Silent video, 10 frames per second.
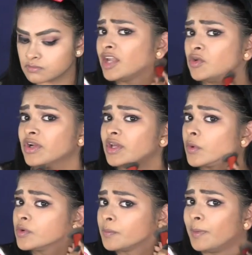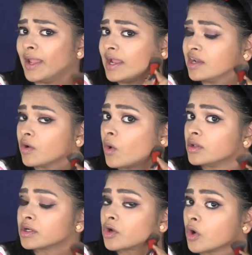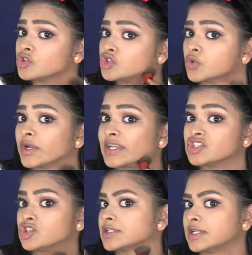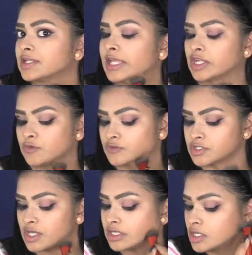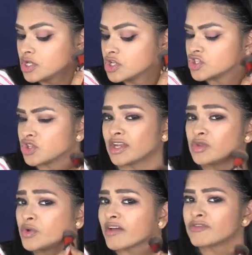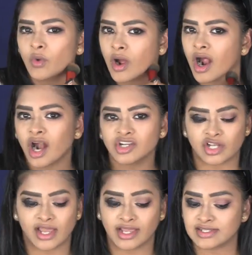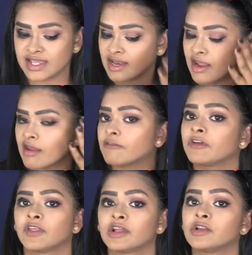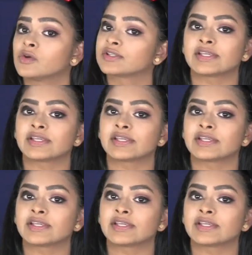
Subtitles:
And you really want to blend all the contouring and chiseling that you've done so that you have no harsh lines and everything looks